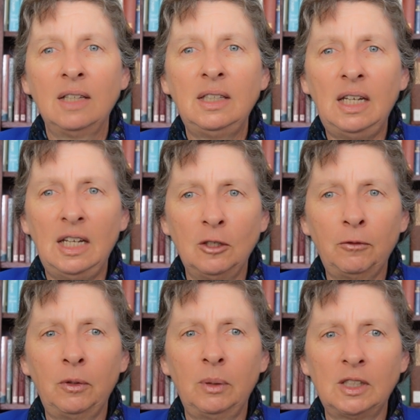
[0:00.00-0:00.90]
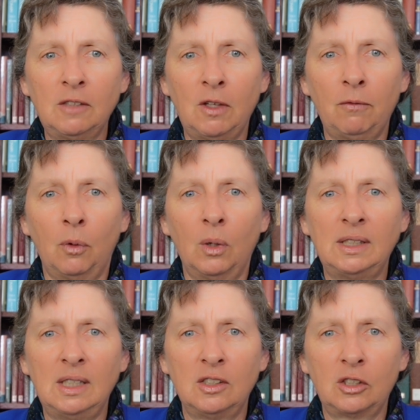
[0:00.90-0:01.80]
the influence of the
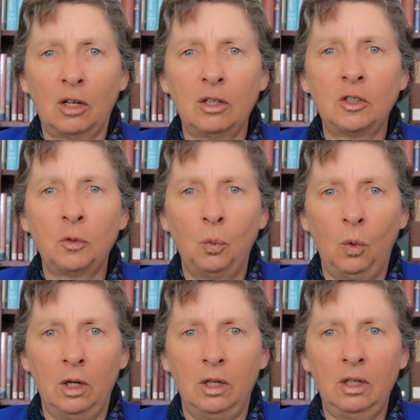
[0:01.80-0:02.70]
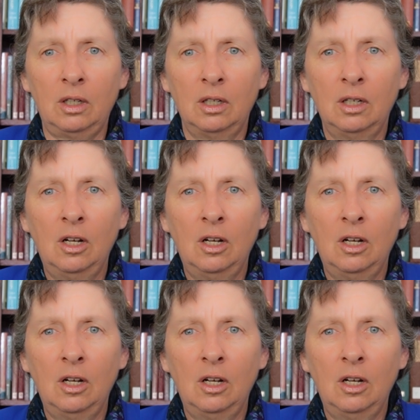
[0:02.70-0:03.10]
Voice is going to work